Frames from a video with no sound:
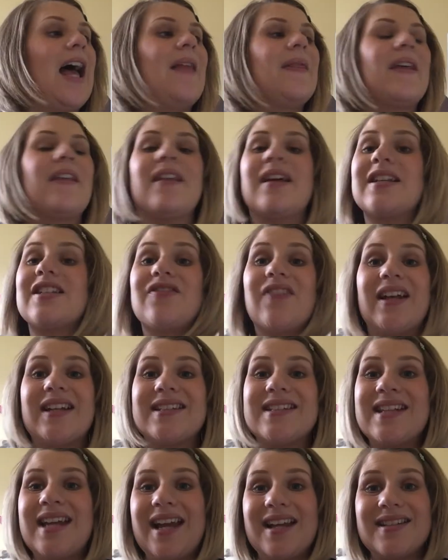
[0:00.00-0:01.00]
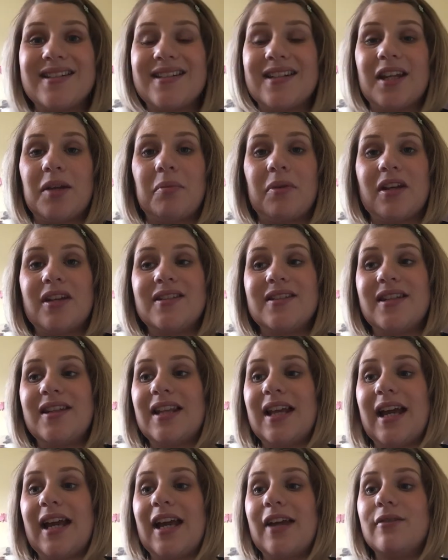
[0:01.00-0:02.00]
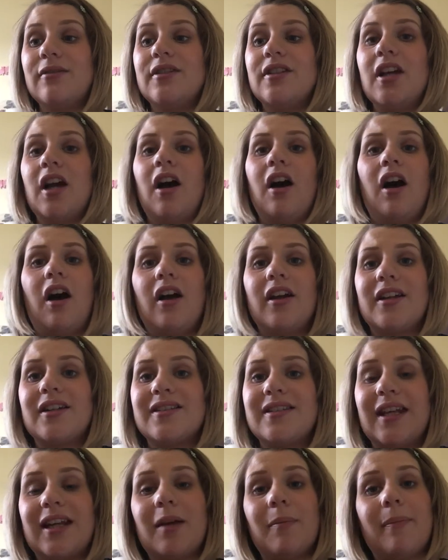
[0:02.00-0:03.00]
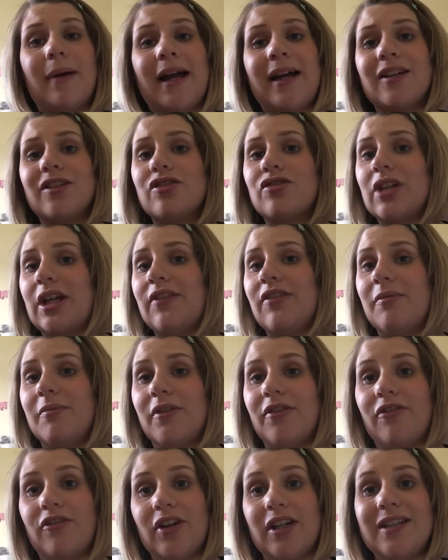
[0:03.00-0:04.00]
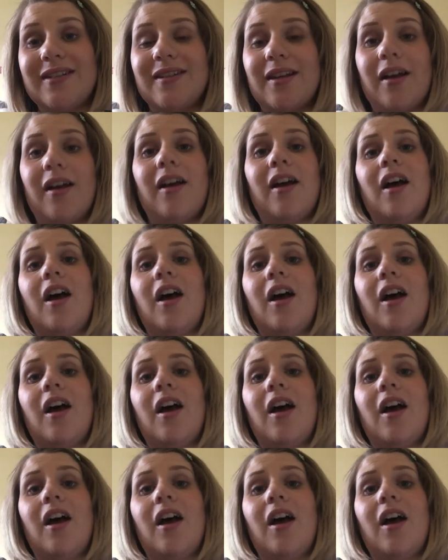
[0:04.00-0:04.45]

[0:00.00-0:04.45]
then that's fantastic, because in the house I could take a bag straight from the freezer,